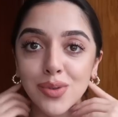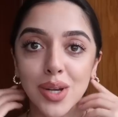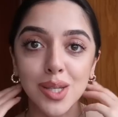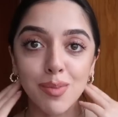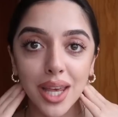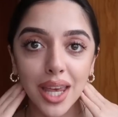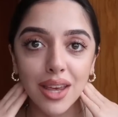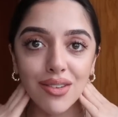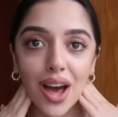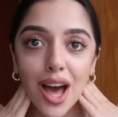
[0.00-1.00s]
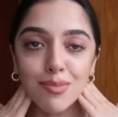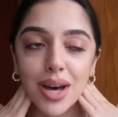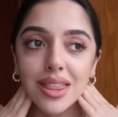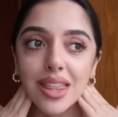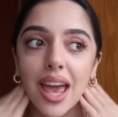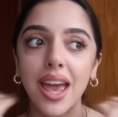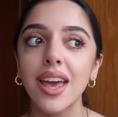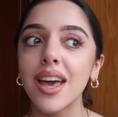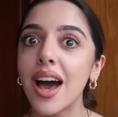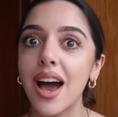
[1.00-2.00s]
best friends, Mickey, for her
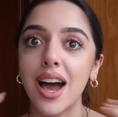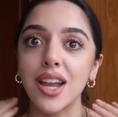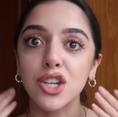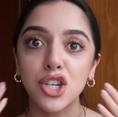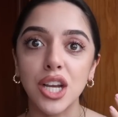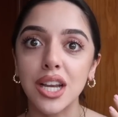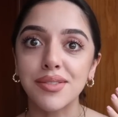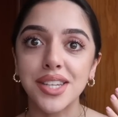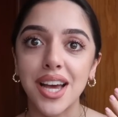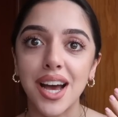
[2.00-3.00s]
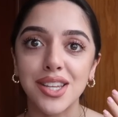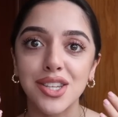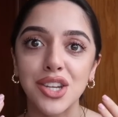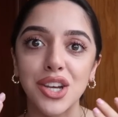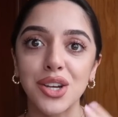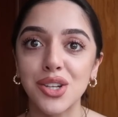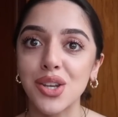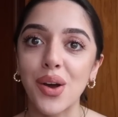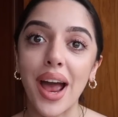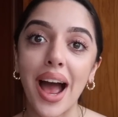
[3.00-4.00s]
birthday, and she lives in hers too,
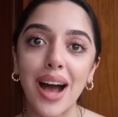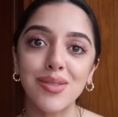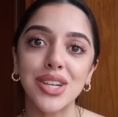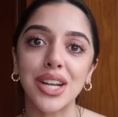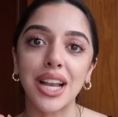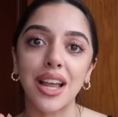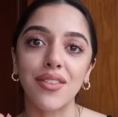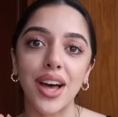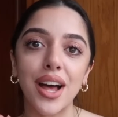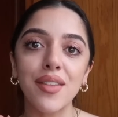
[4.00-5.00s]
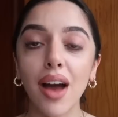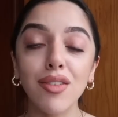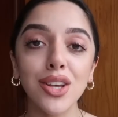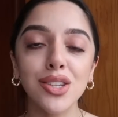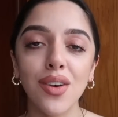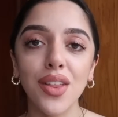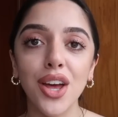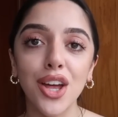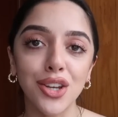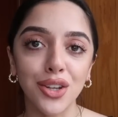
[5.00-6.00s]
so I absolutely love it. They have loads of
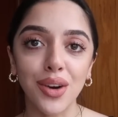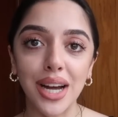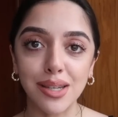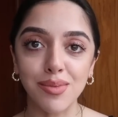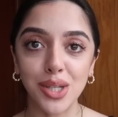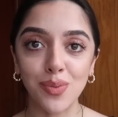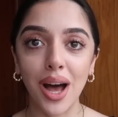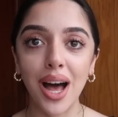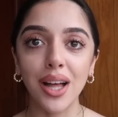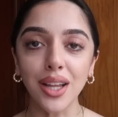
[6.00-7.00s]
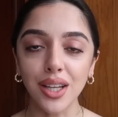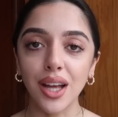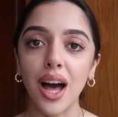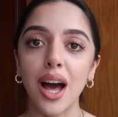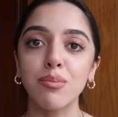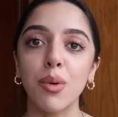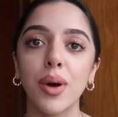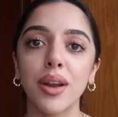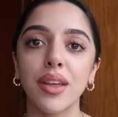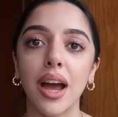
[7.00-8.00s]
other new items as well.
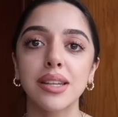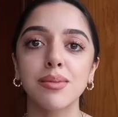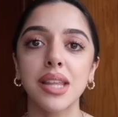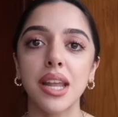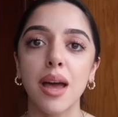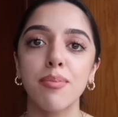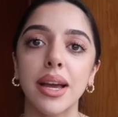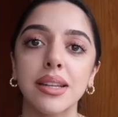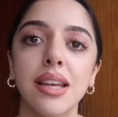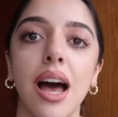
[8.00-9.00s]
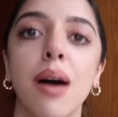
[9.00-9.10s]
One of the items that I picked